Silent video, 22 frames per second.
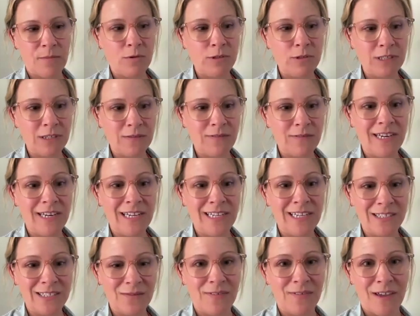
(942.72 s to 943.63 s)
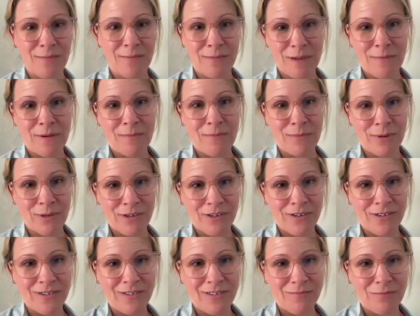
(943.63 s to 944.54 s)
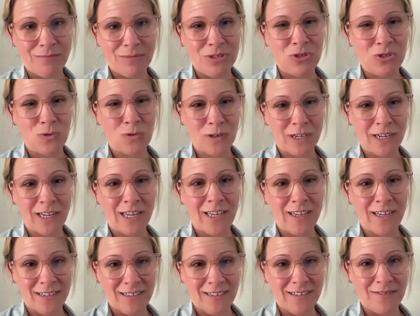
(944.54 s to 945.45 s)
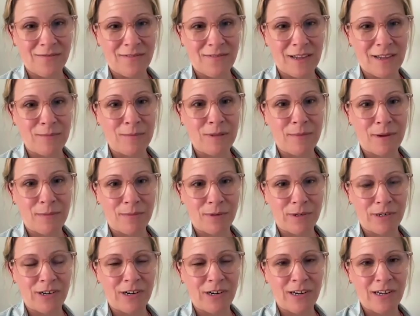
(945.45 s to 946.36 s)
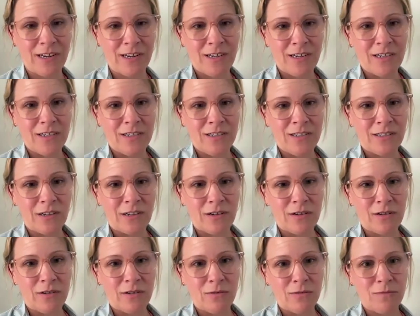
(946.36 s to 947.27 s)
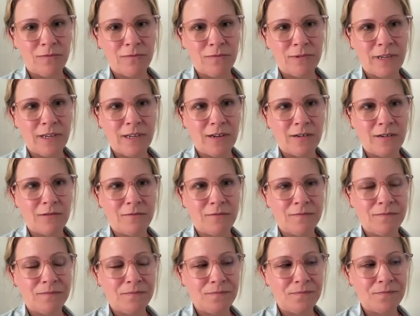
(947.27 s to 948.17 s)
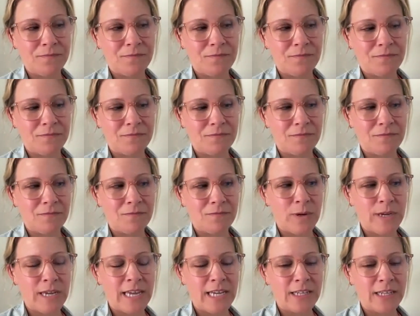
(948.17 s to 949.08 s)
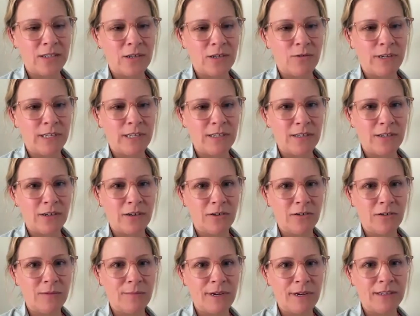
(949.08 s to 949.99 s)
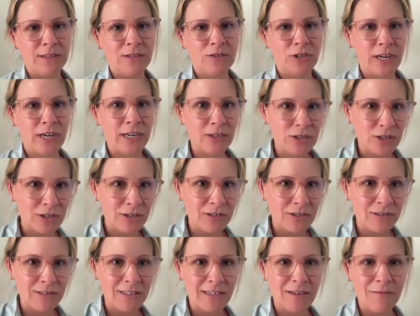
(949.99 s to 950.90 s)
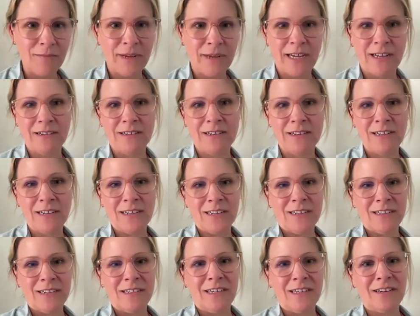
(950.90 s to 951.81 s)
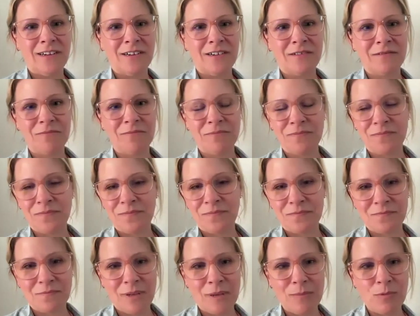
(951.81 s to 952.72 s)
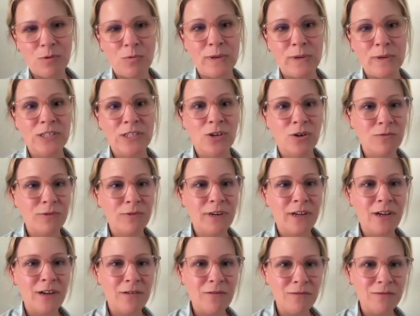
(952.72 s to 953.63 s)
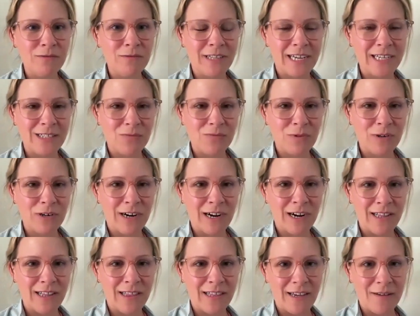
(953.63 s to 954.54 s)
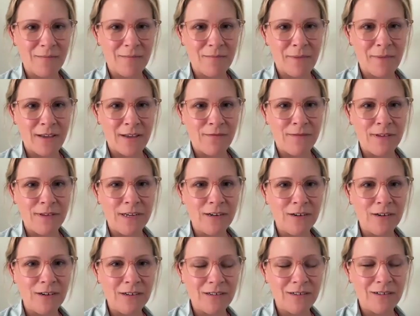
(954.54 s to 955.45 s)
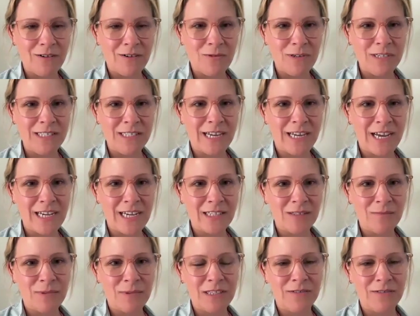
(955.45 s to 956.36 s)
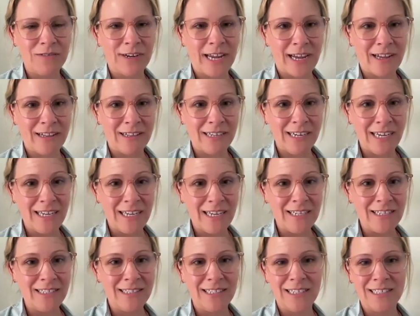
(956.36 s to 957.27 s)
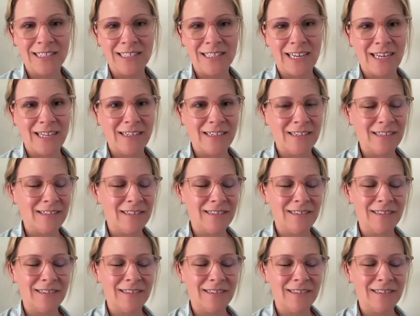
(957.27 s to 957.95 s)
most of it is a family member, majority family member. So, we get so concerned about strangers and about, you know, people we don't know. That's where I think my fear always lies. But the reality is that